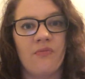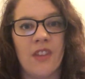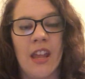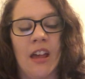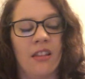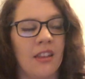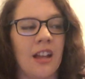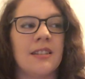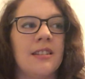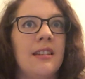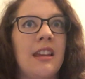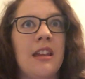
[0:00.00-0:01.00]
Yeah,
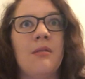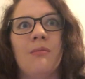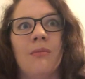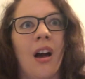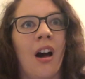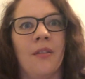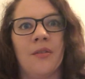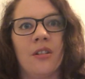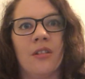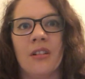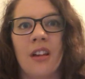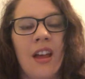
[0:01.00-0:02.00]
that's him
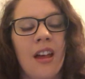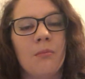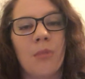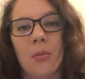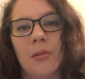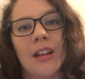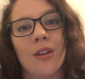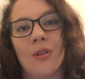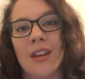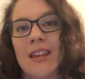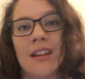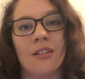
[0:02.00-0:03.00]
after probably a
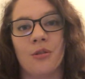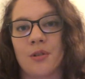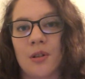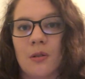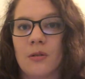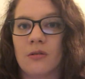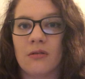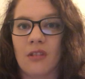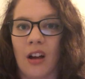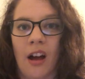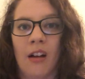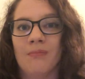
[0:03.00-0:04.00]
good year or two,
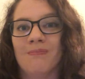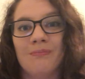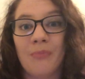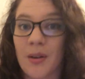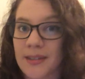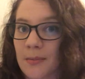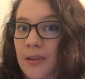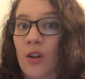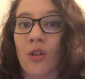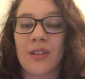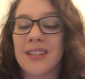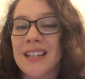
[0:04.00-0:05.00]
possibly,
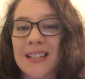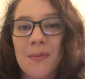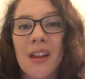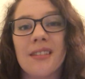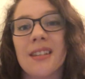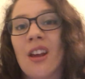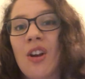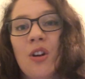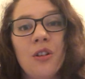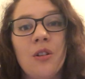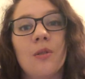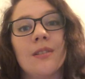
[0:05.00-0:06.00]
or 6 months,
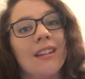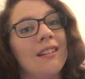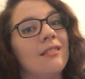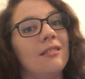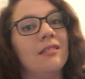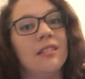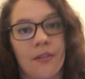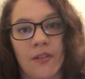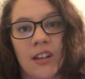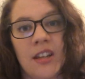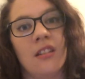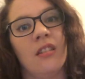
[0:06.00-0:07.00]
who knows, it's
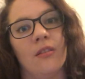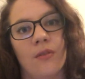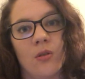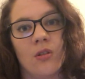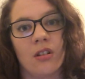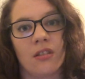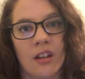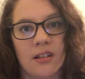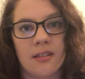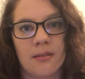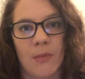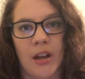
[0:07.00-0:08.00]
definitely in the future.
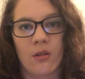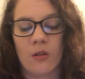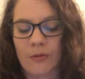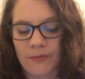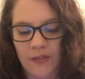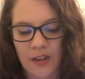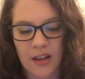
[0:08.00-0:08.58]
That's my call.